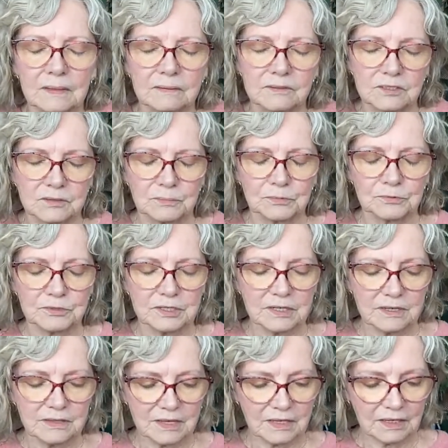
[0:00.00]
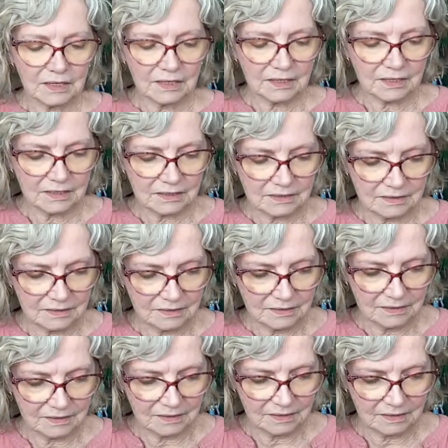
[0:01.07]
Just breathing in.
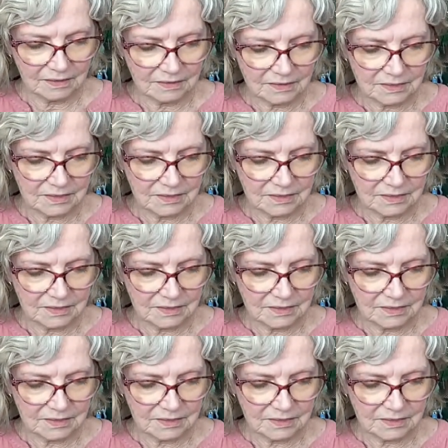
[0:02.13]
Let's